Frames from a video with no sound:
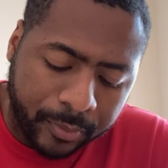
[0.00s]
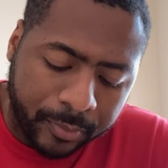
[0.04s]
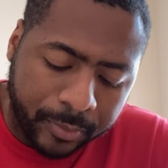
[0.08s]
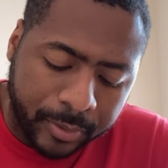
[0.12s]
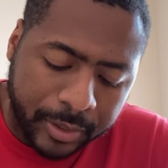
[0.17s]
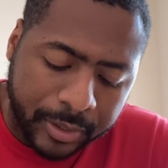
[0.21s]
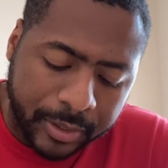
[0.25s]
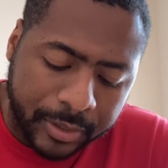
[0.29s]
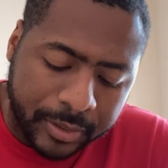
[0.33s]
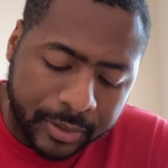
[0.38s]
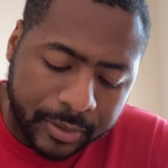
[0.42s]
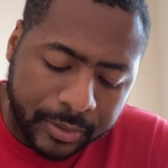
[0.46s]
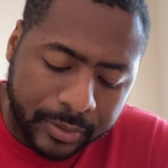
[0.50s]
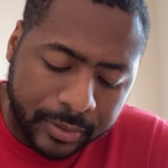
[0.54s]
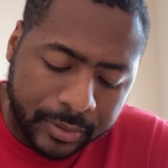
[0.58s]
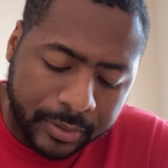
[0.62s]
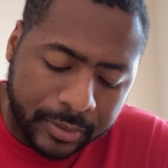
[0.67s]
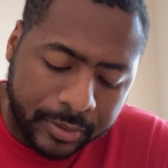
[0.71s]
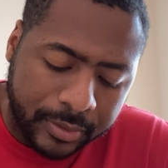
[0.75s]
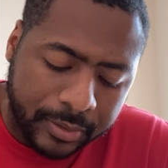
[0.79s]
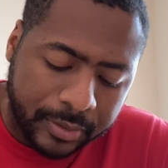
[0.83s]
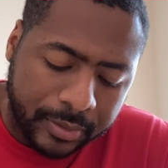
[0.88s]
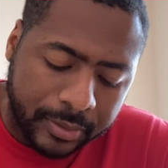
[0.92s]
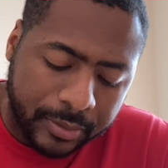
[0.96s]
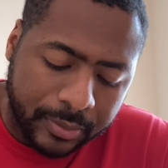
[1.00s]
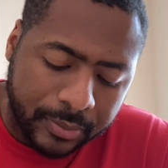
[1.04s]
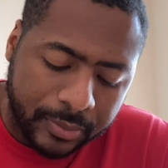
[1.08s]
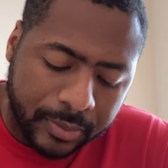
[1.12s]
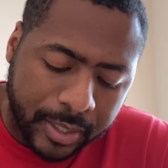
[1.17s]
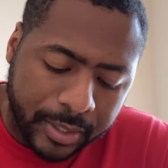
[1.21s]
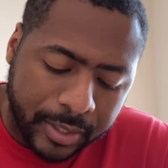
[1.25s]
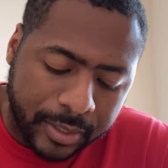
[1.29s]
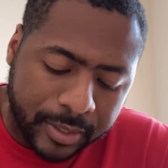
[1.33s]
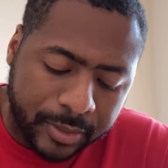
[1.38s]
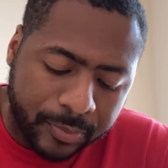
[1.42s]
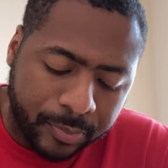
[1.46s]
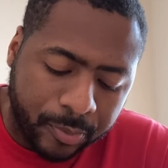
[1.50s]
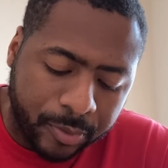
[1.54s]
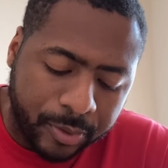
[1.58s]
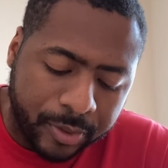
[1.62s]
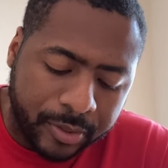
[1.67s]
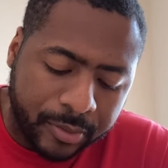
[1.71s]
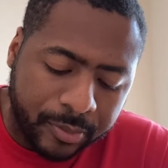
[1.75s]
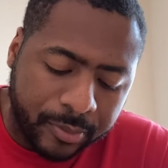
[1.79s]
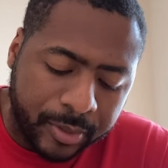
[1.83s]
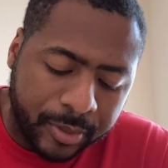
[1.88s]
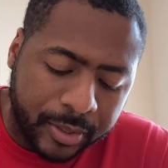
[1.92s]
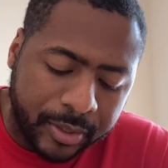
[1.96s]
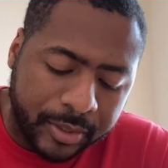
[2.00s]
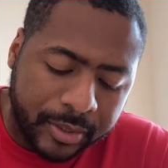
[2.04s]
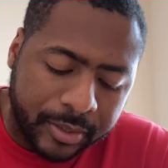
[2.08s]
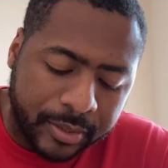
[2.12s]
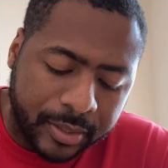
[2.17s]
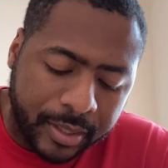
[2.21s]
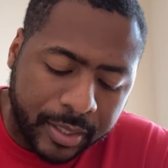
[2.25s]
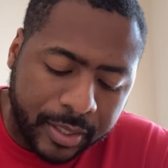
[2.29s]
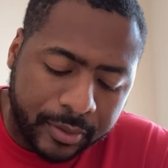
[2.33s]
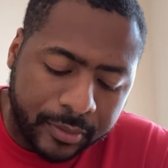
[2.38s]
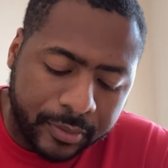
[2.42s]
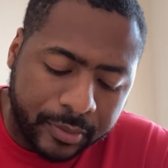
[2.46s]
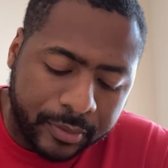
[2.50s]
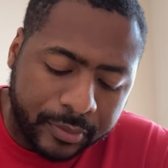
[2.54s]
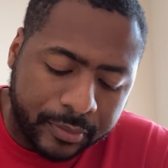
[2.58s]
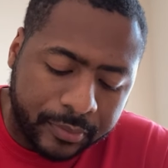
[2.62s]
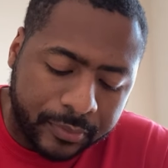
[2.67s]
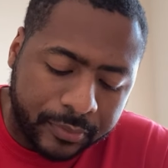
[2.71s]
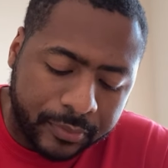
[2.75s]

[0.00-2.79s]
but he just, at this point in his career, he just kind of,